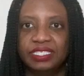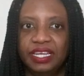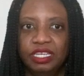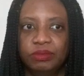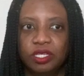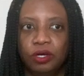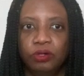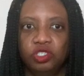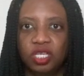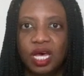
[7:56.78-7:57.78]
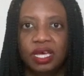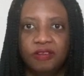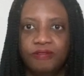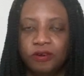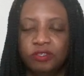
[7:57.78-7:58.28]
name. So Ja
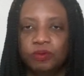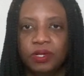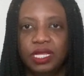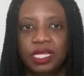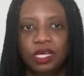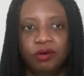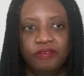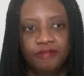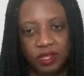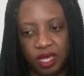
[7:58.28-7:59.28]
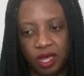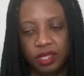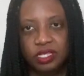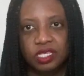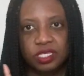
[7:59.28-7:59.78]
and First play Leo and Fiat.
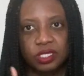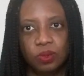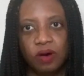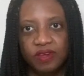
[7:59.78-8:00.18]
This is 12